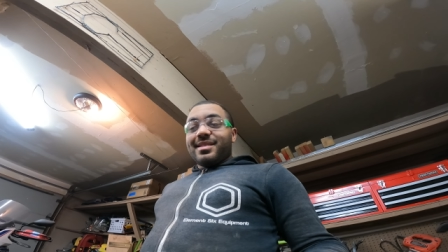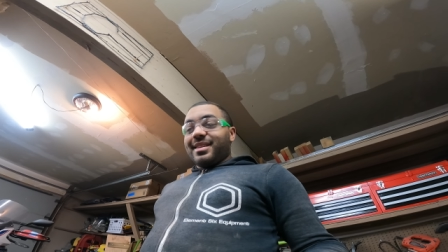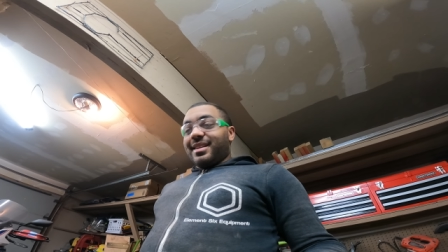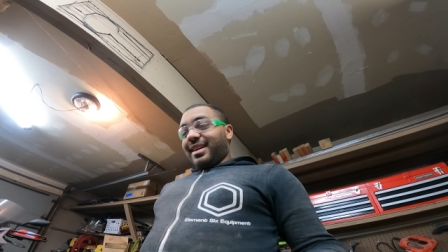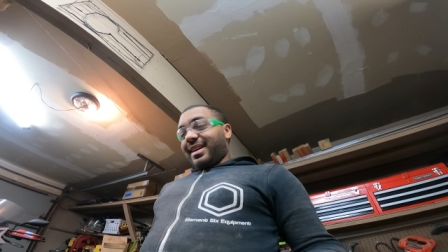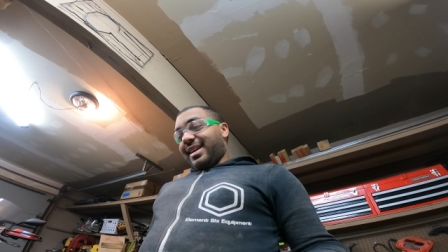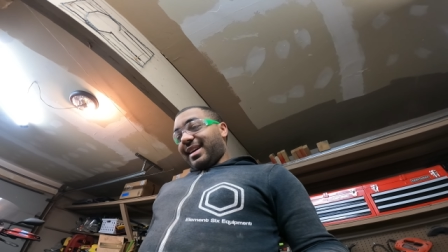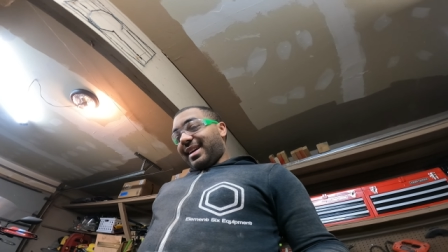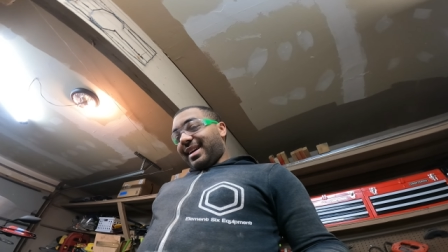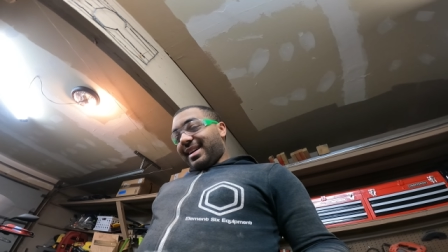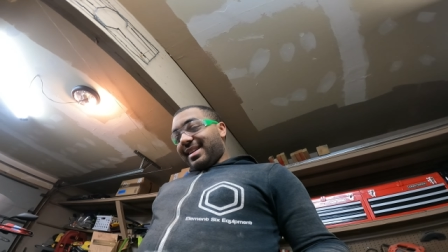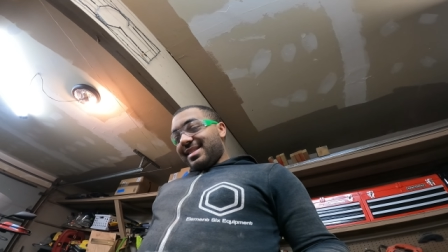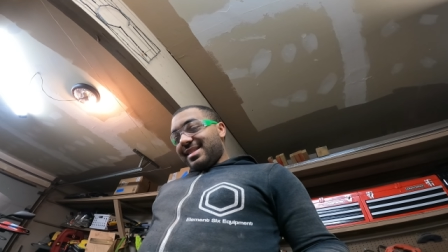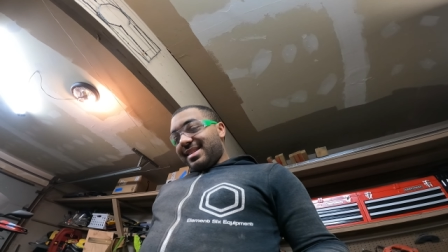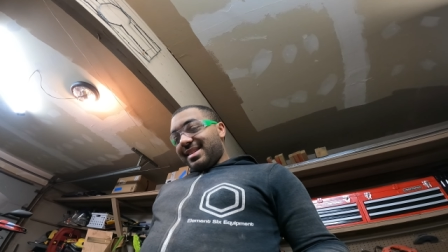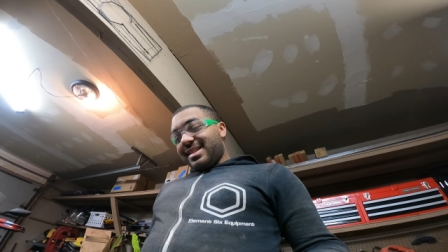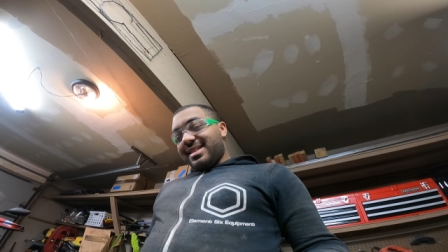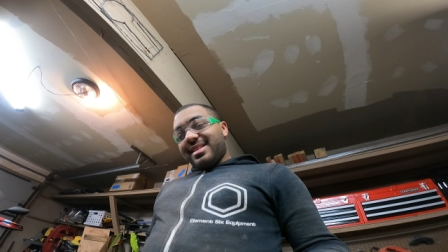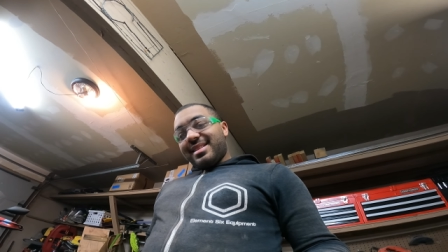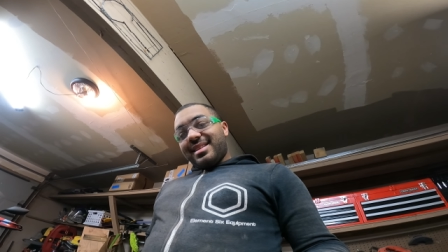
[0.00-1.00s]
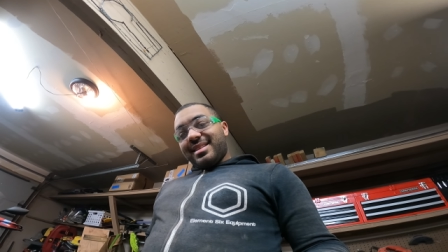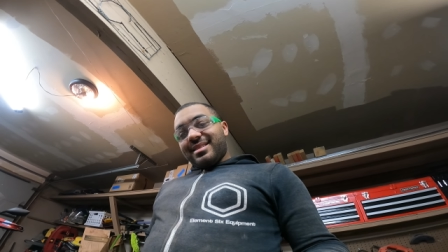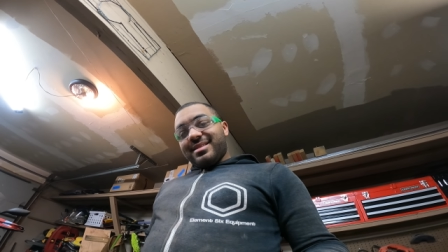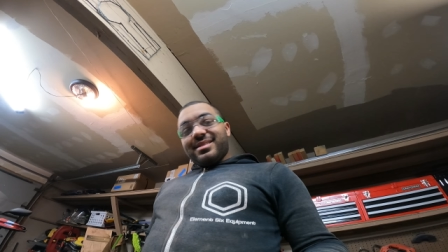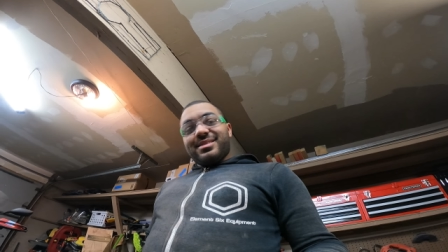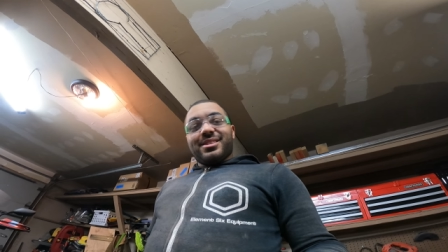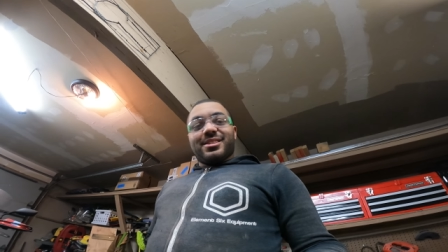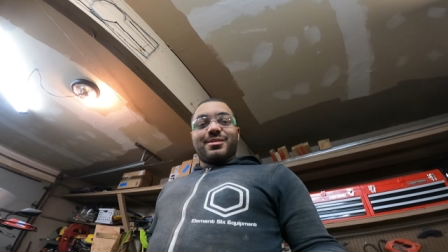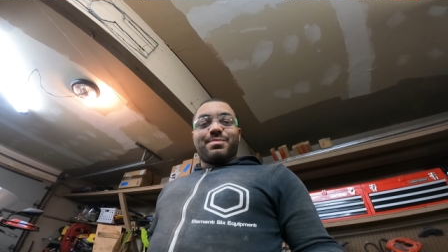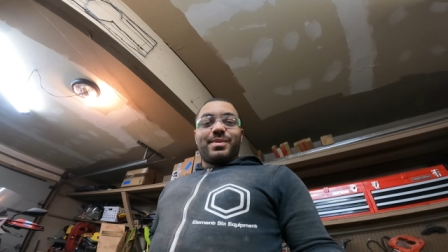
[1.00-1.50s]
Yeah,
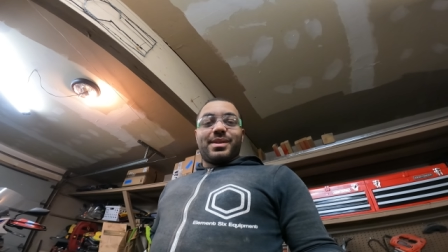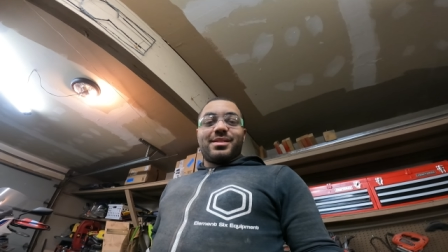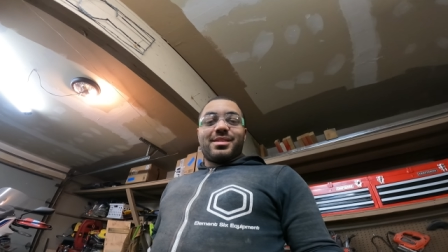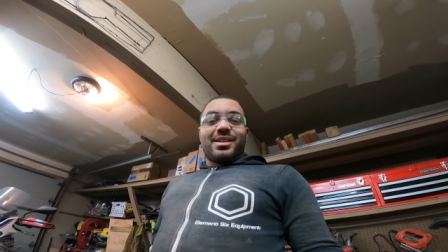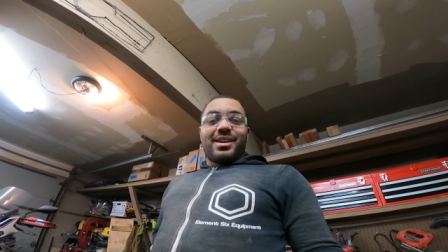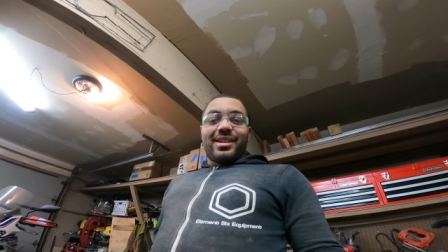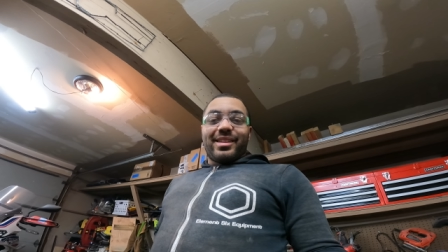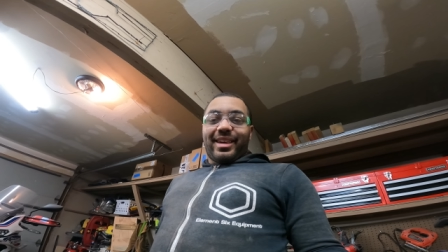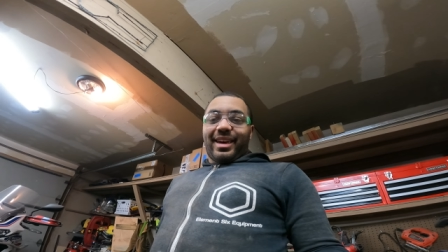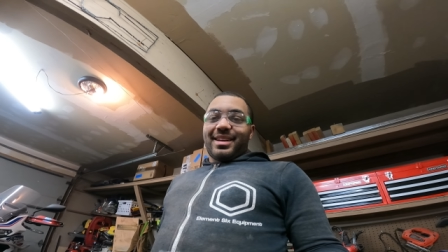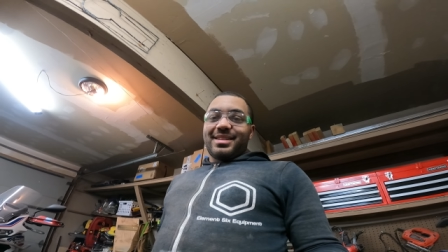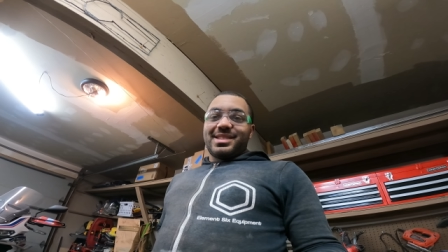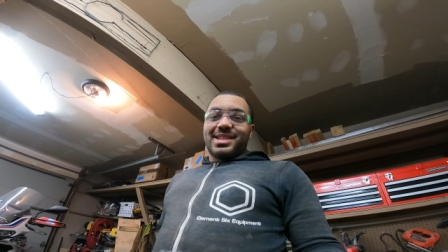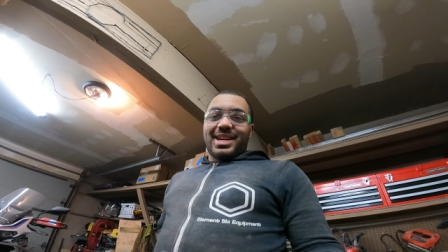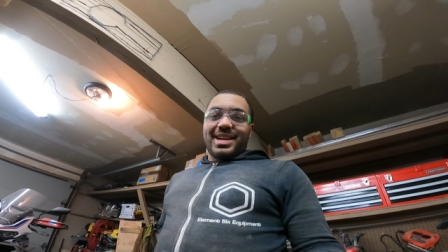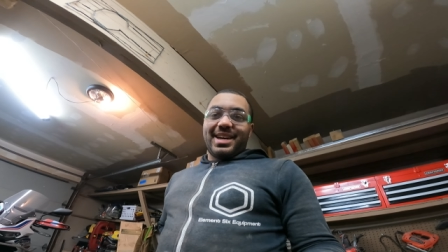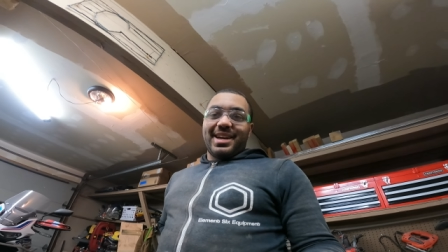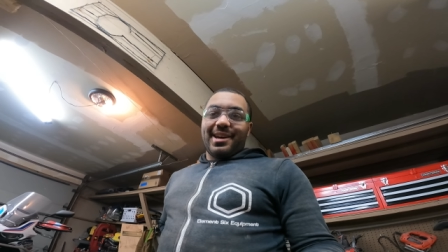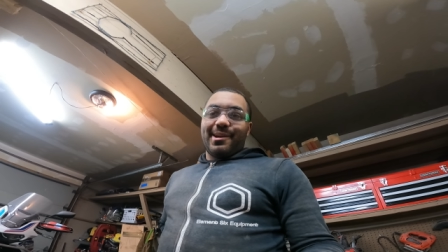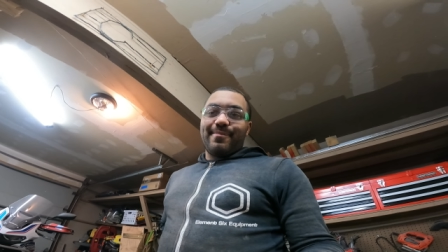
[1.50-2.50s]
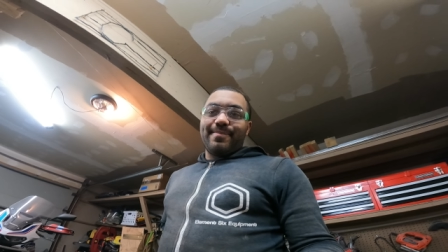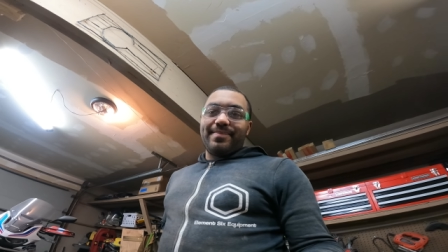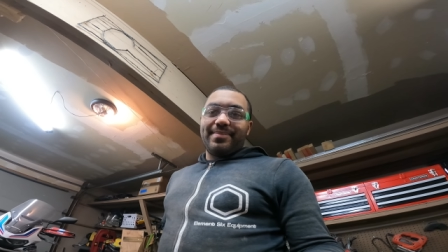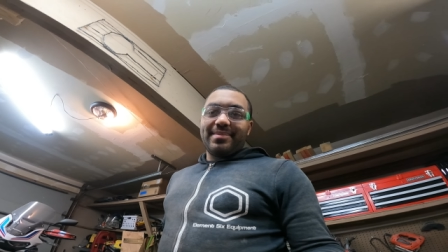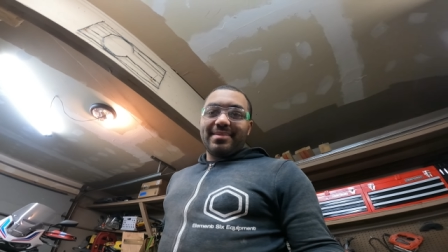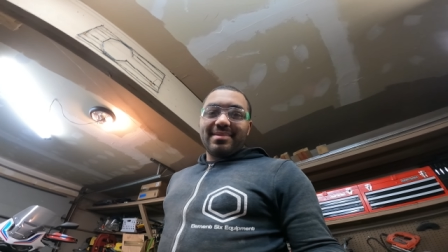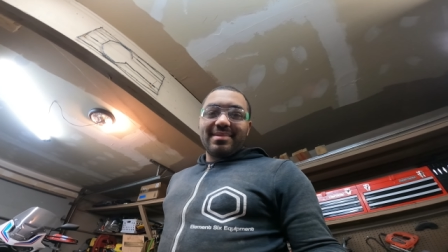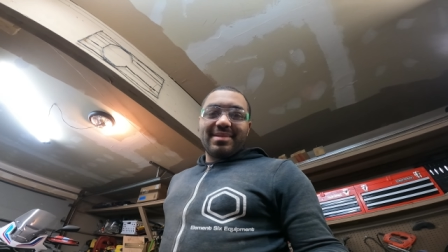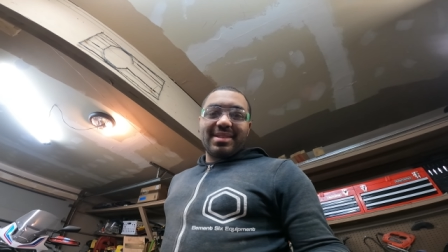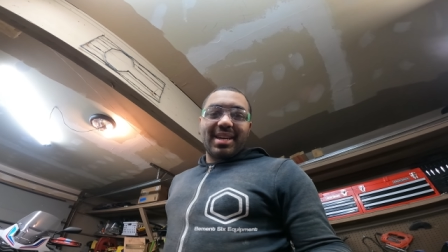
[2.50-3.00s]
just spent all that
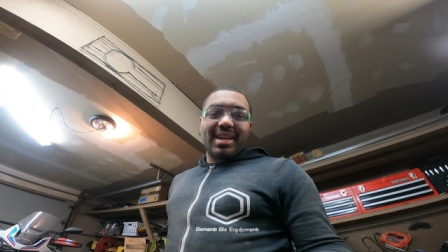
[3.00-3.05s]
time